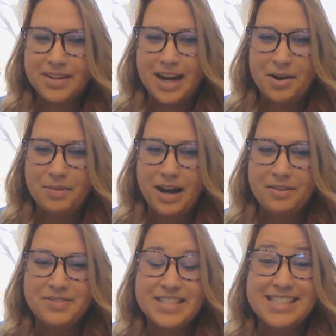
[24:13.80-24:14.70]

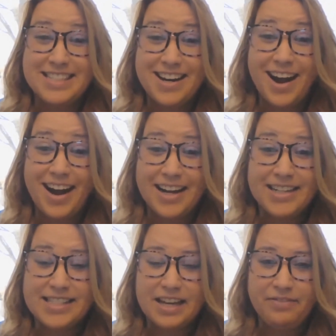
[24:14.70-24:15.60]
kind of distant
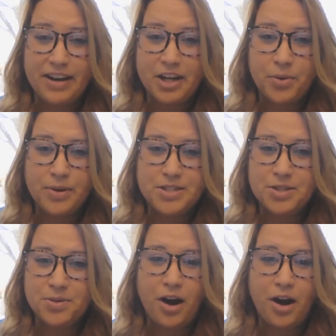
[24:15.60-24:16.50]
eyes if I go
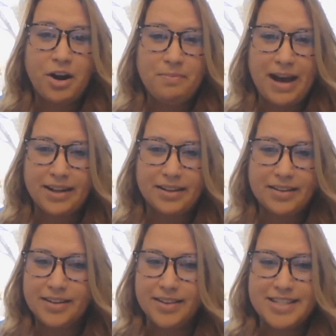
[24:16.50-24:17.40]
into
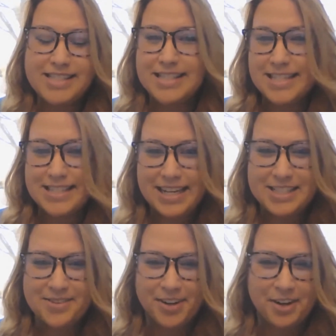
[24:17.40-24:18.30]
automatically, this is the
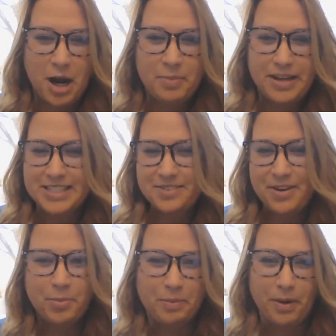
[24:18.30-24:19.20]
science of ergonomics
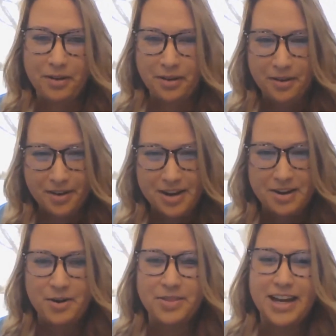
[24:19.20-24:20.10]
of helping, blah, blah, blah, blah,
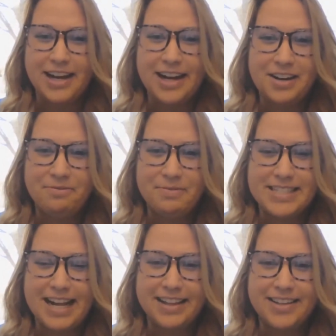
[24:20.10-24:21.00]
that kind of
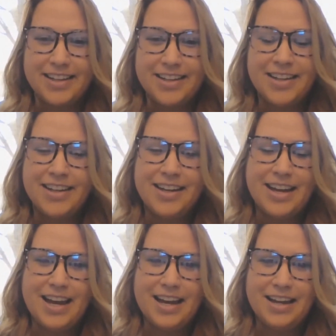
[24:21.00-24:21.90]
mentality.
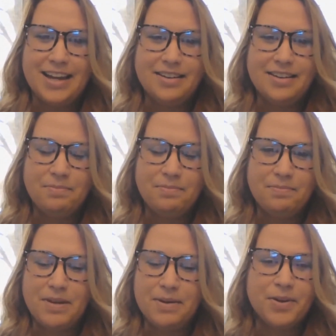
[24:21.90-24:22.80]
And
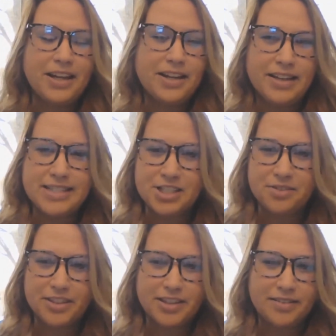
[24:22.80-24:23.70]
people get glazed
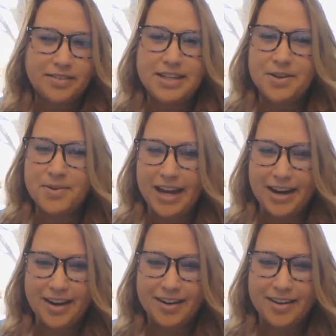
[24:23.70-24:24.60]
over, they don't
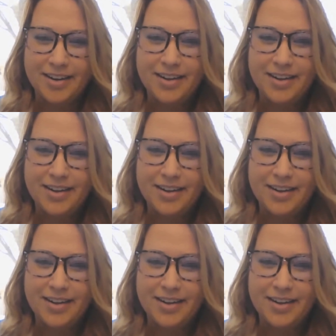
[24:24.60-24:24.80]
care.